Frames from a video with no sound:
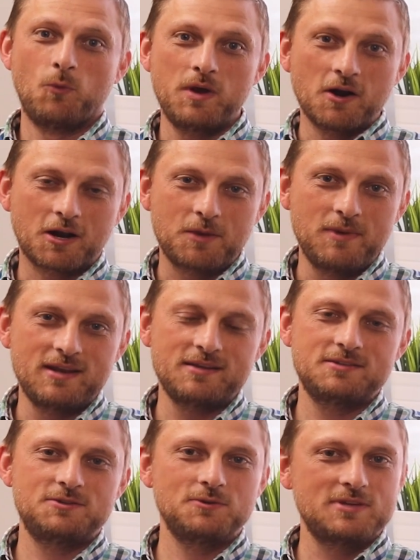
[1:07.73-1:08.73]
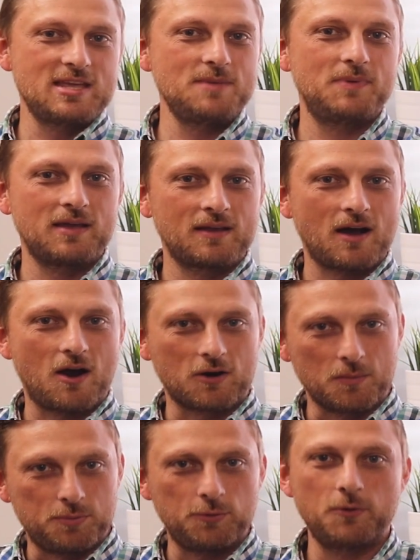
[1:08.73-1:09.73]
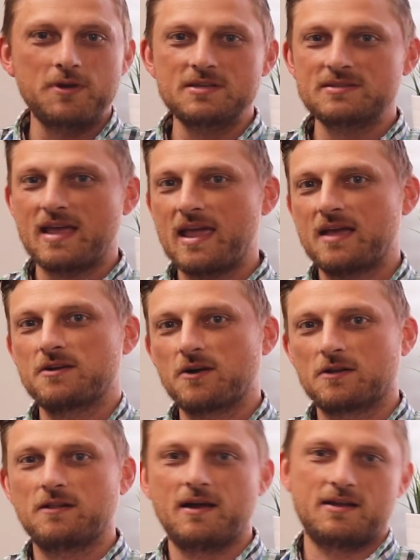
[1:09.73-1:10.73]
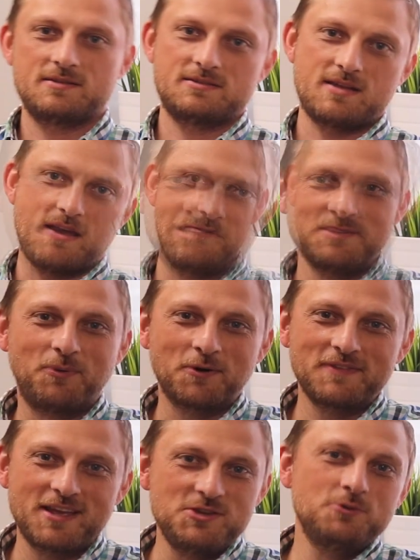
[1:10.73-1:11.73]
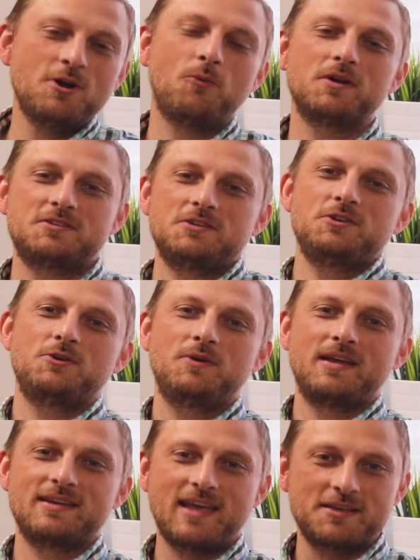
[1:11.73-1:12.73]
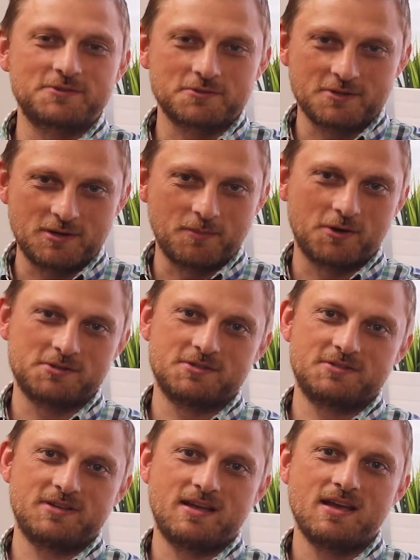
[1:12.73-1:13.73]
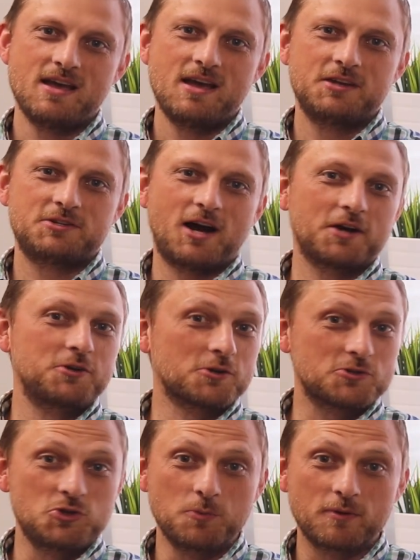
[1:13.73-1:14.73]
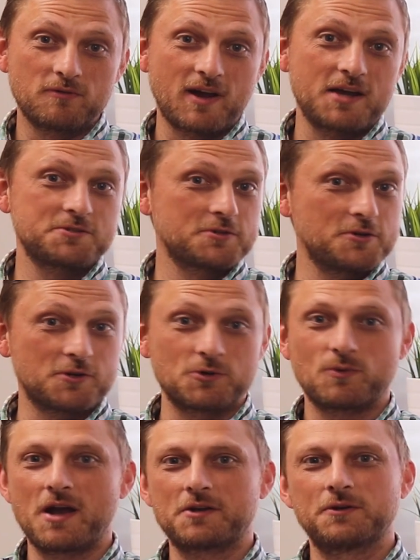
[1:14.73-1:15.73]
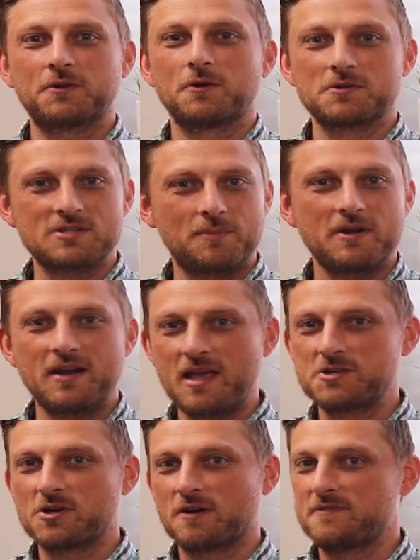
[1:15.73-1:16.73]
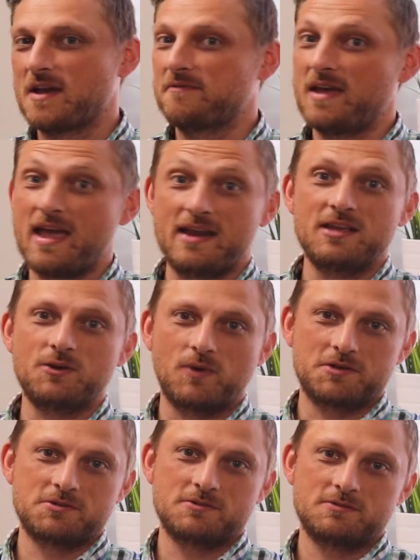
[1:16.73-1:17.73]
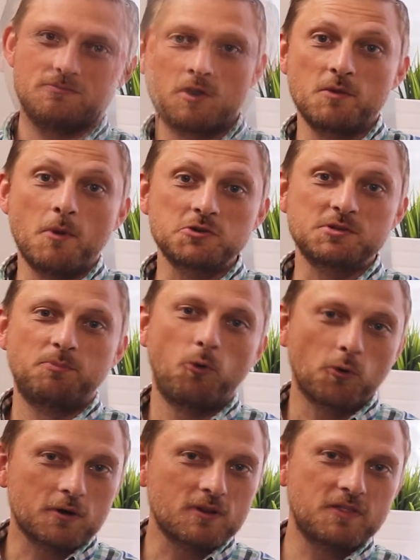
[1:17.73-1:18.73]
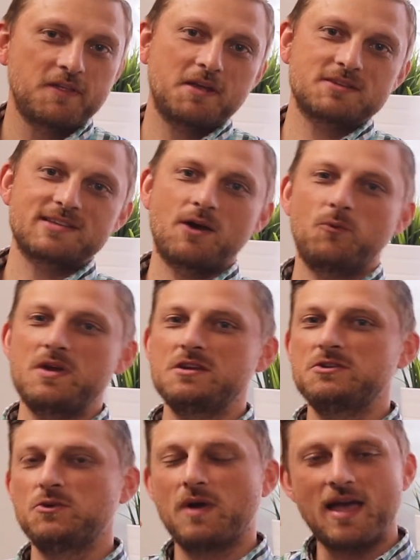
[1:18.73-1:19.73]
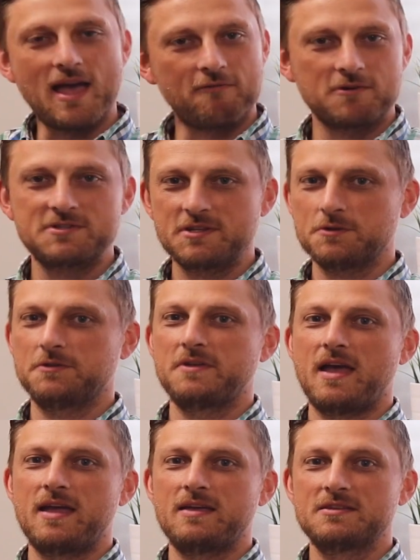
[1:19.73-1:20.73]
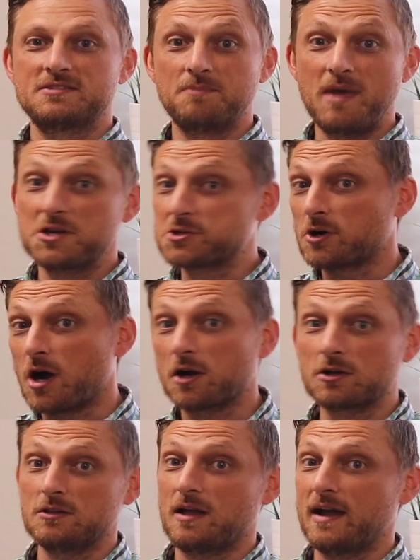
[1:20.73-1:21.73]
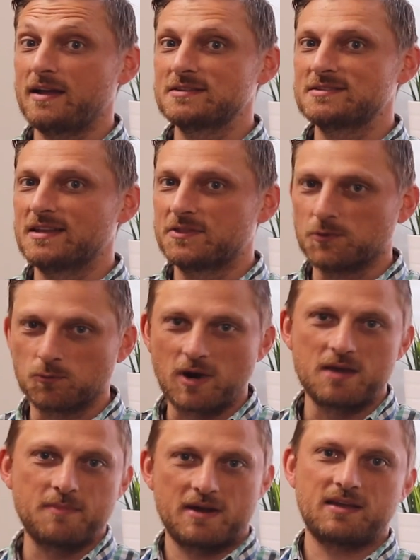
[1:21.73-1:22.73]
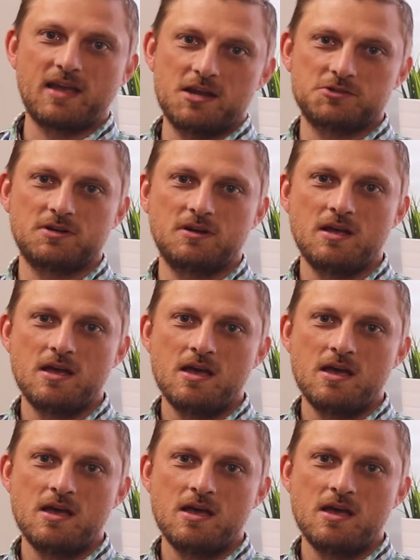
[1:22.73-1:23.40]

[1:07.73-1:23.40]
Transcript: We are committed to keeping our employees and our clients safe. It's important that you know what to do in case there's an emergency. Talk to your supervisor, your director, or somebody in HR if you have any questions. One of the most important things that we do every single day is to make sure our clients get the right medication.